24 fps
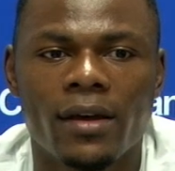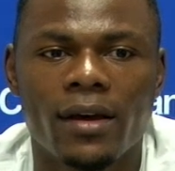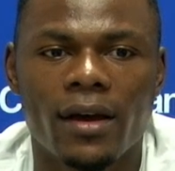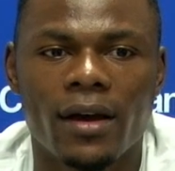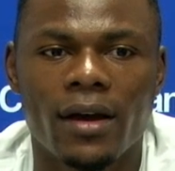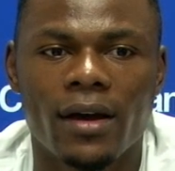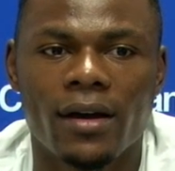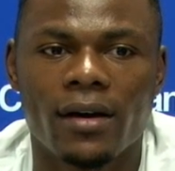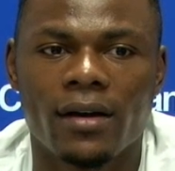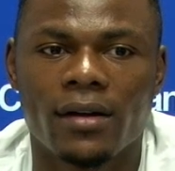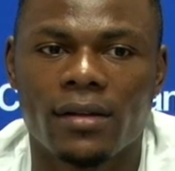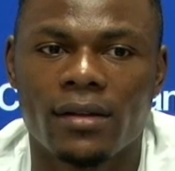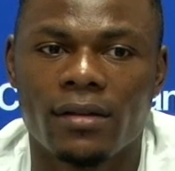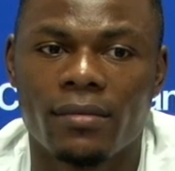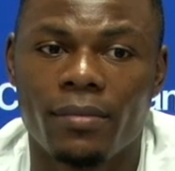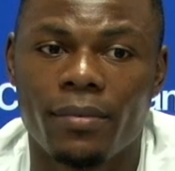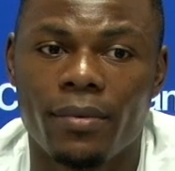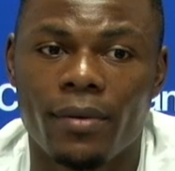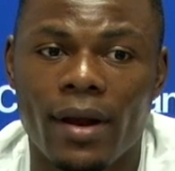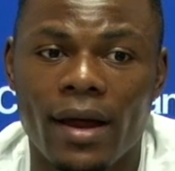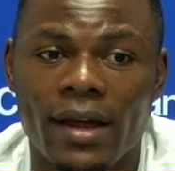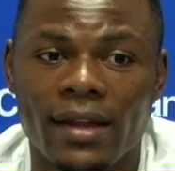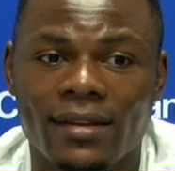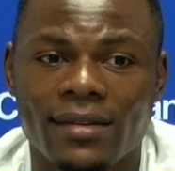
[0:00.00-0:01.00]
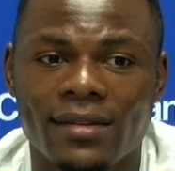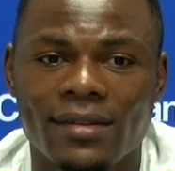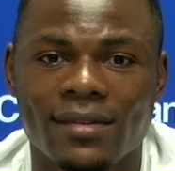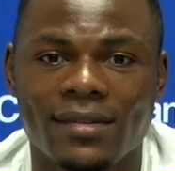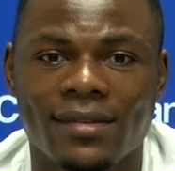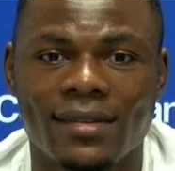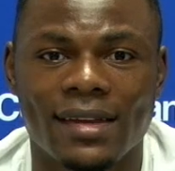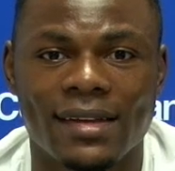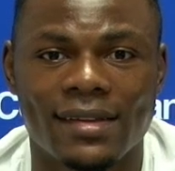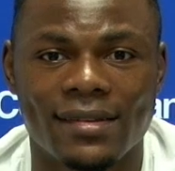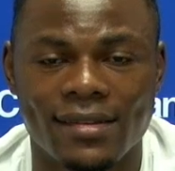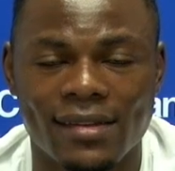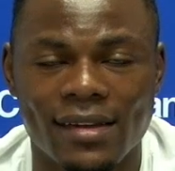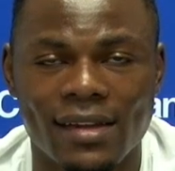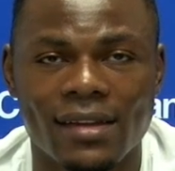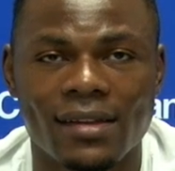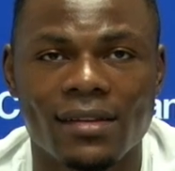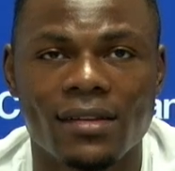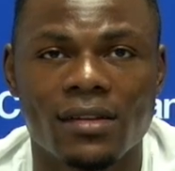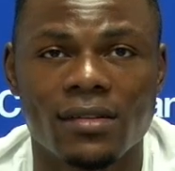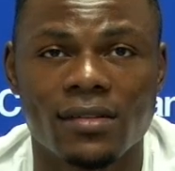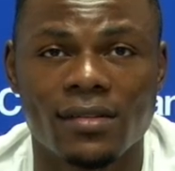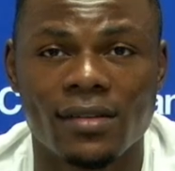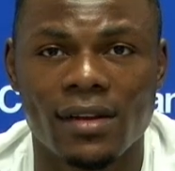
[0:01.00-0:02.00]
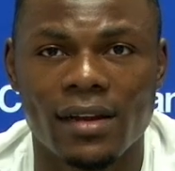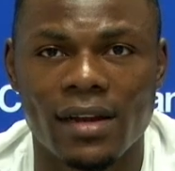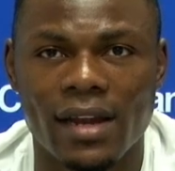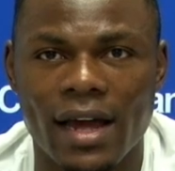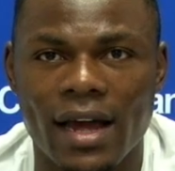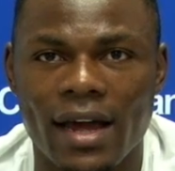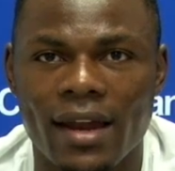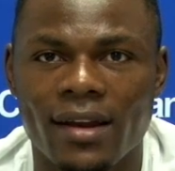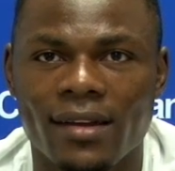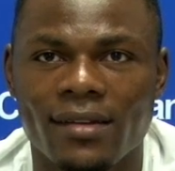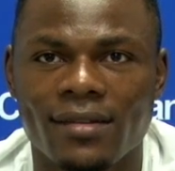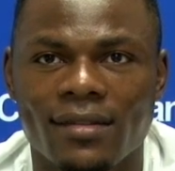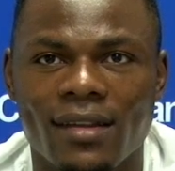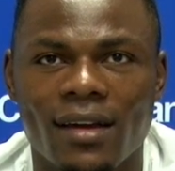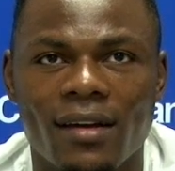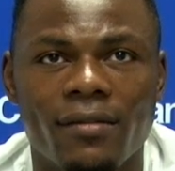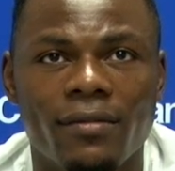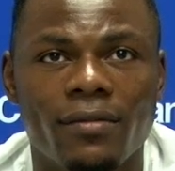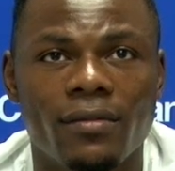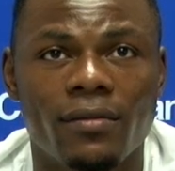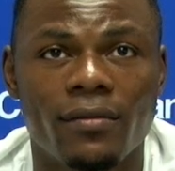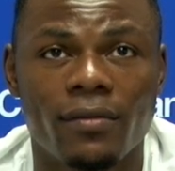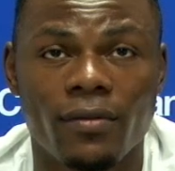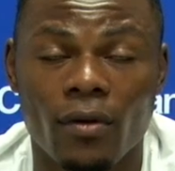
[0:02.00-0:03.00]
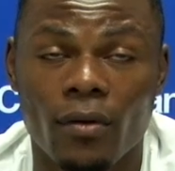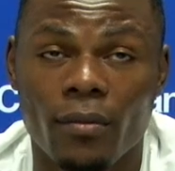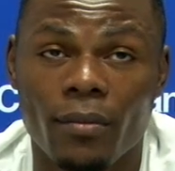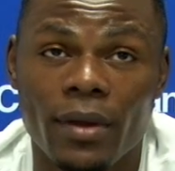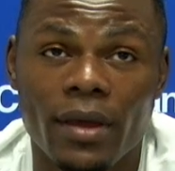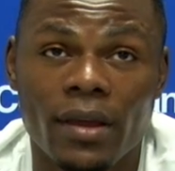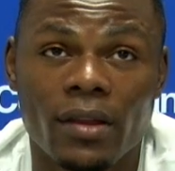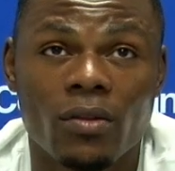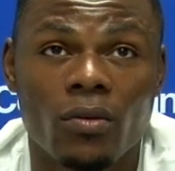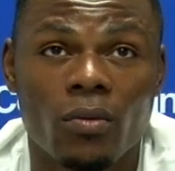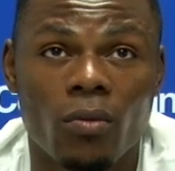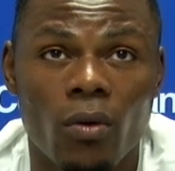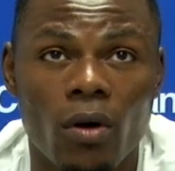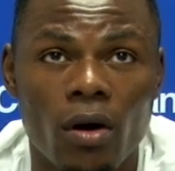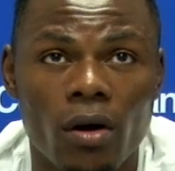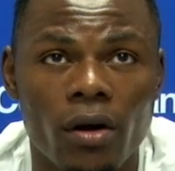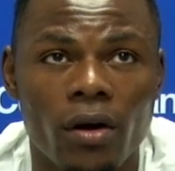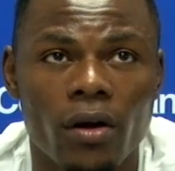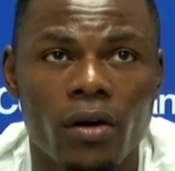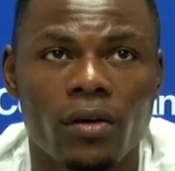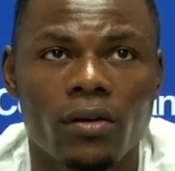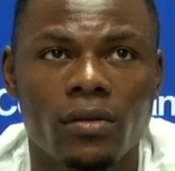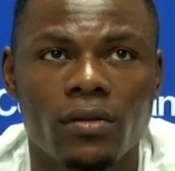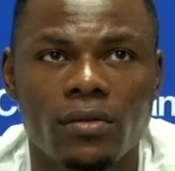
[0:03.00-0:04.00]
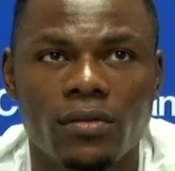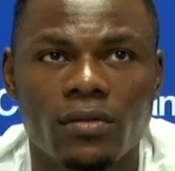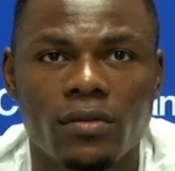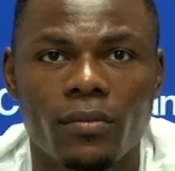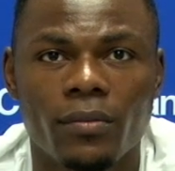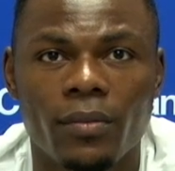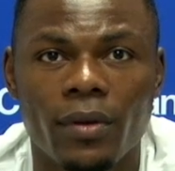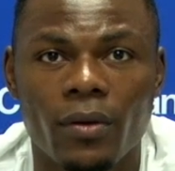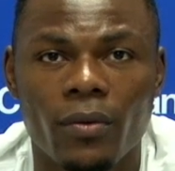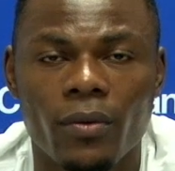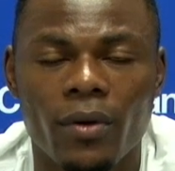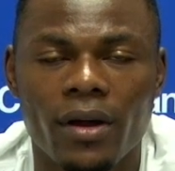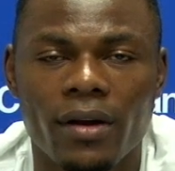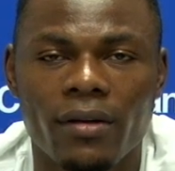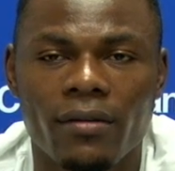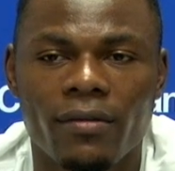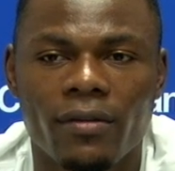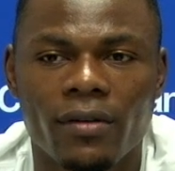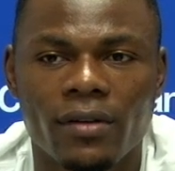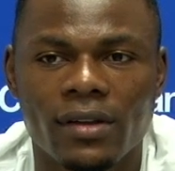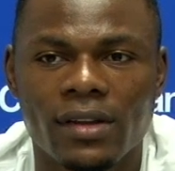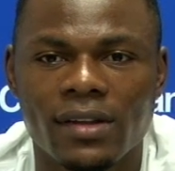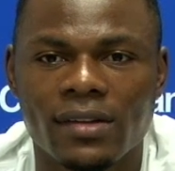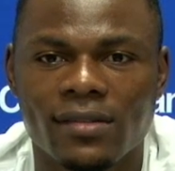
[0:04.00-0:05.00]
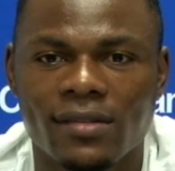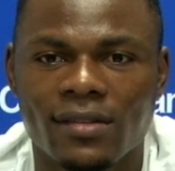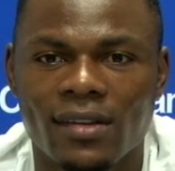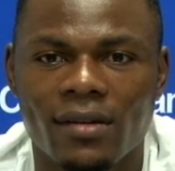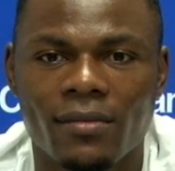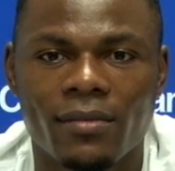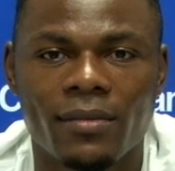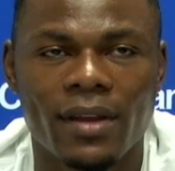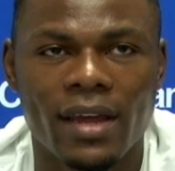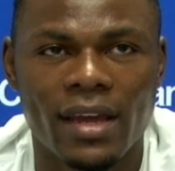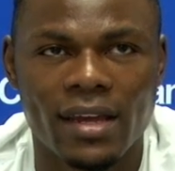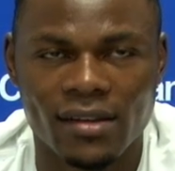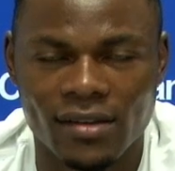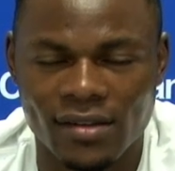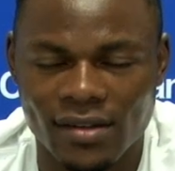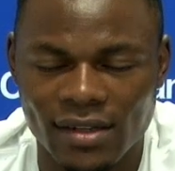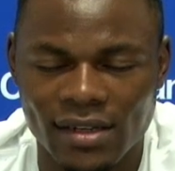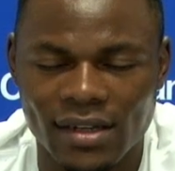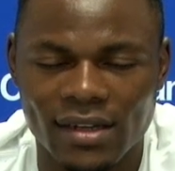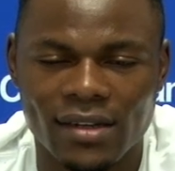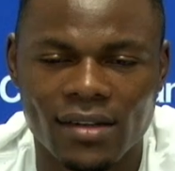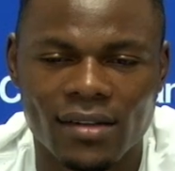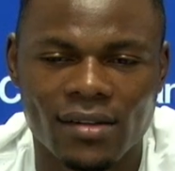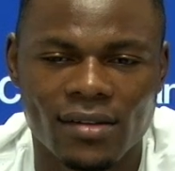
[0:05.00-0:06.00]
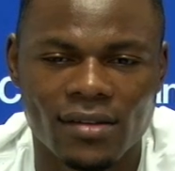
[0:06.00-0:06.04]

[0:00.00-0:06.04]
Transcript: Uh, the practice I see there's a lot of stuff for me to work on to be ready for this team next year.